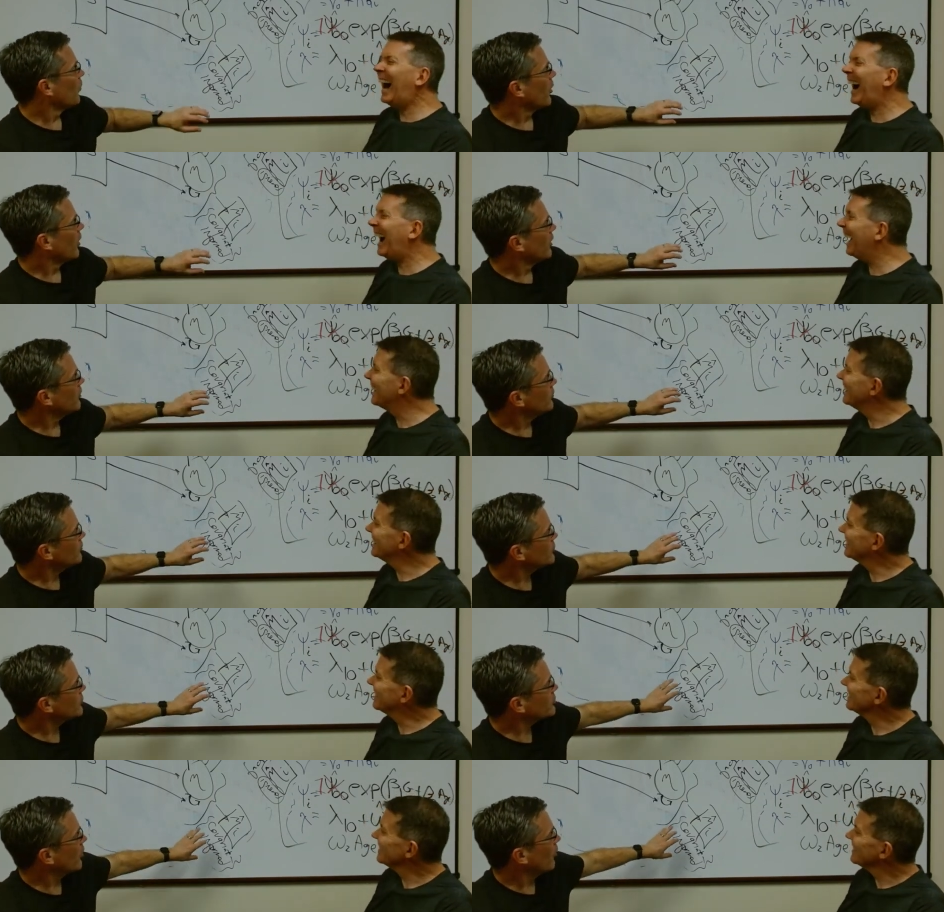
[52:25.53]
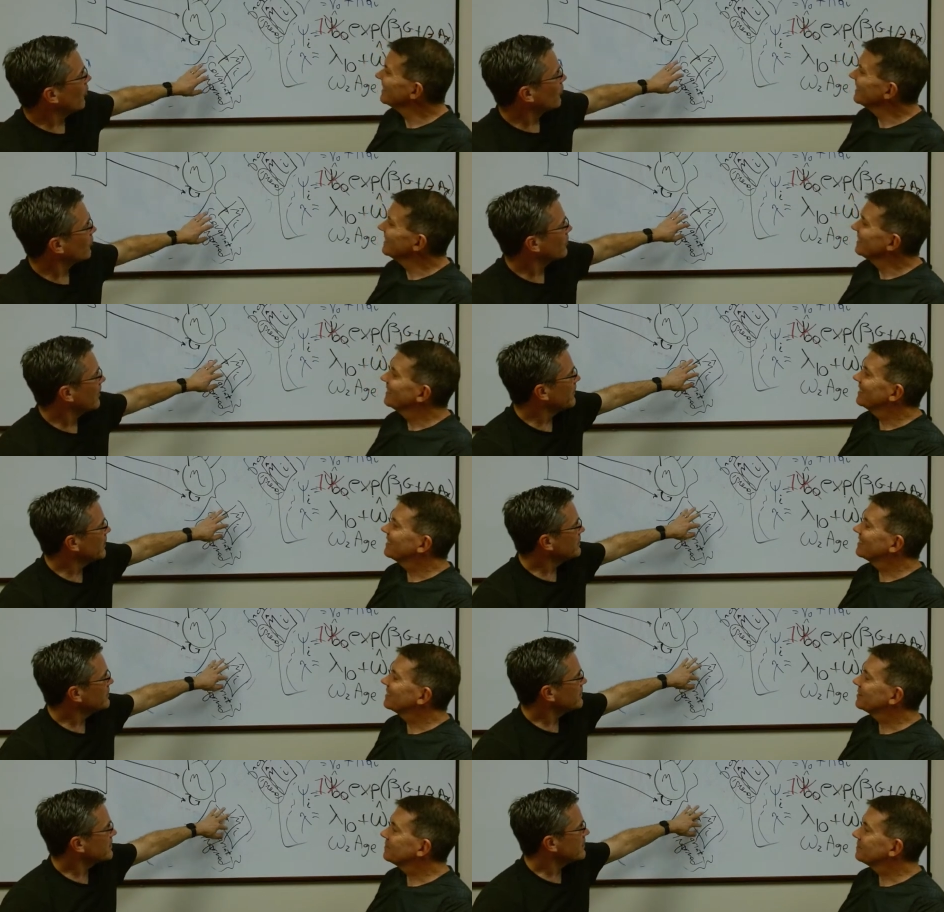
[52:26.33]
Speaker 1: where you show, I
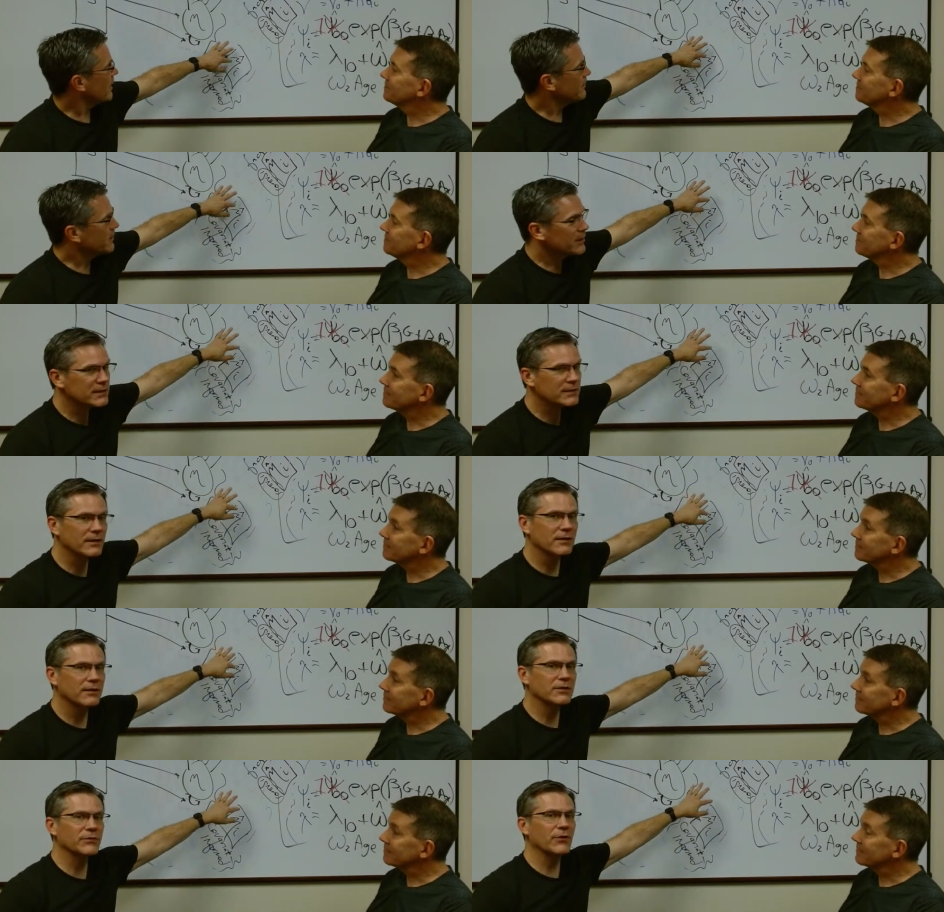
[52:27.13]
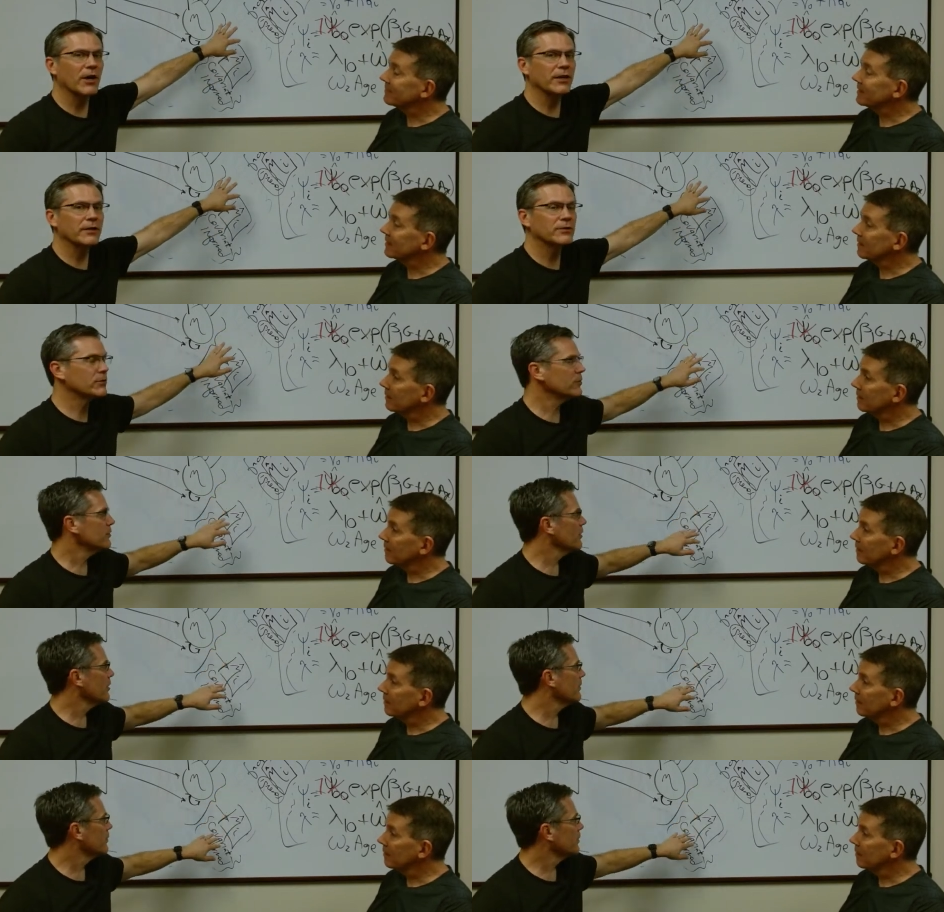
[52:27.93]
mean, to some extent it's fine
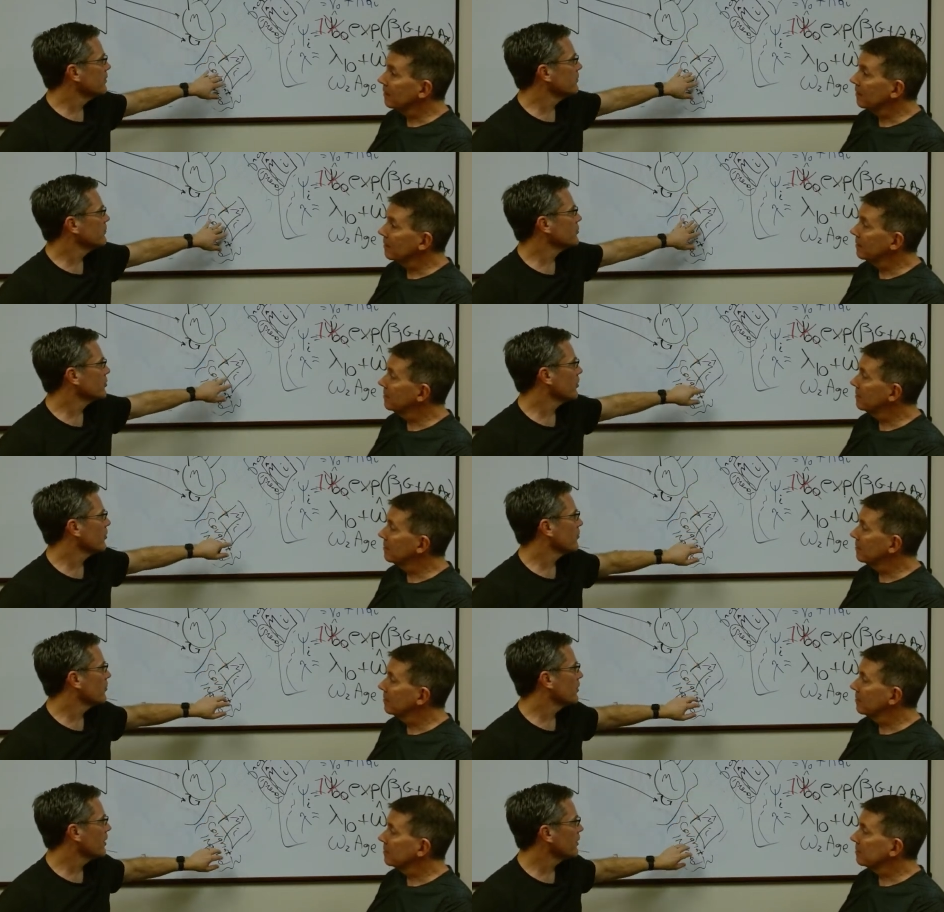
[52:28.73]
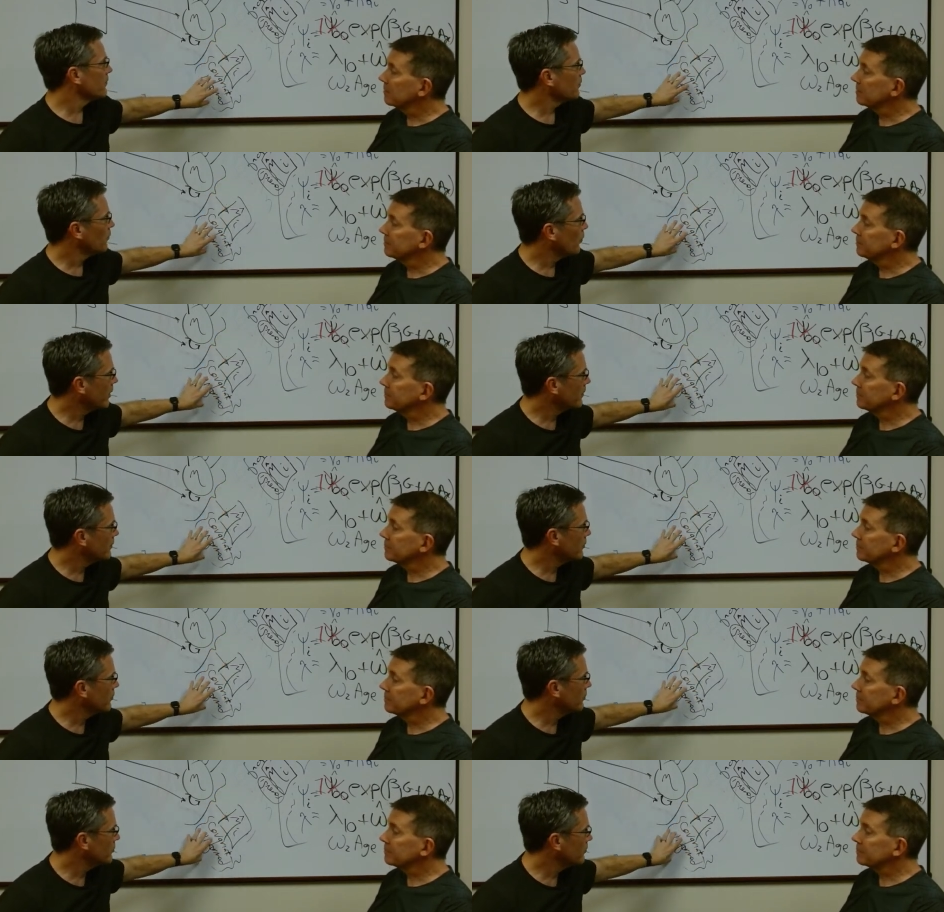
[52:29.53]
tuning, but you show that when
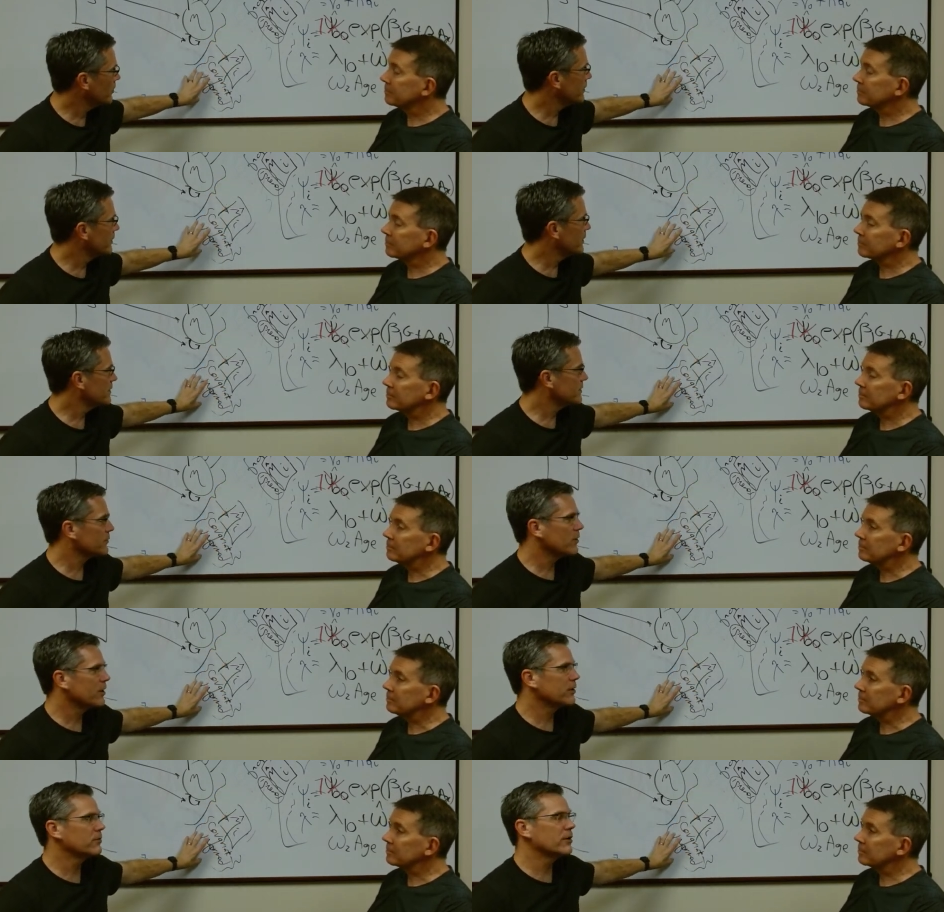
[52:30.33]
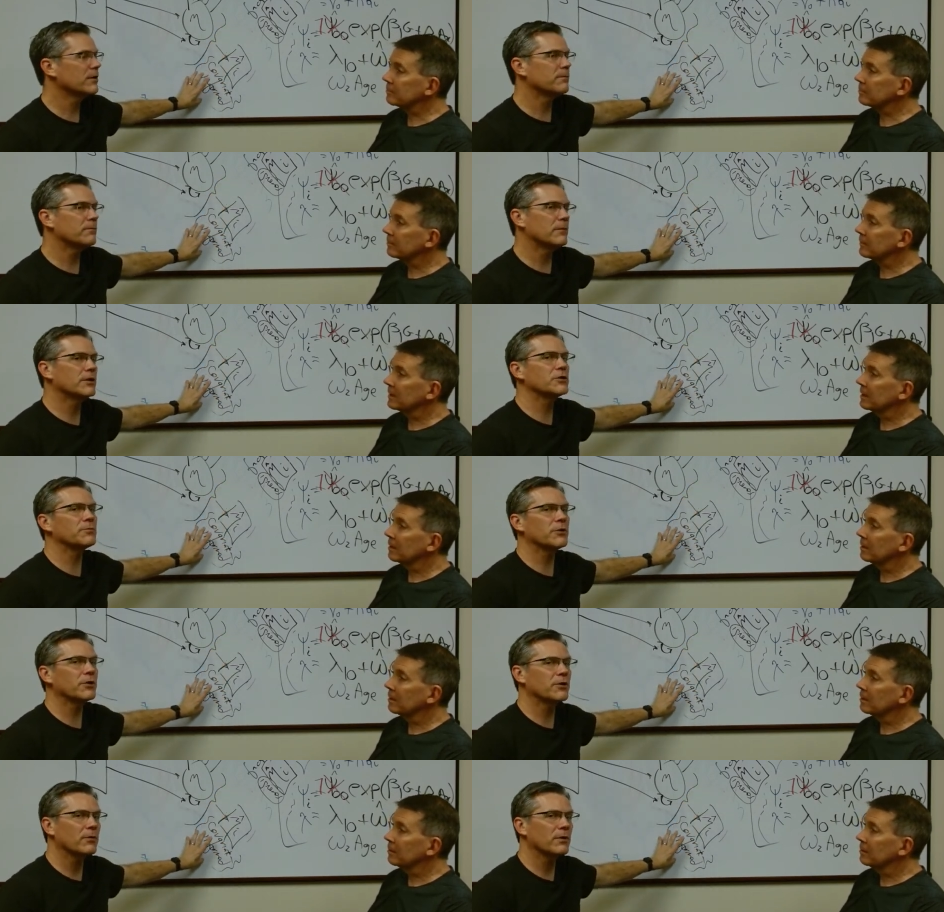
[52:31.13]
you do it this way, you get much better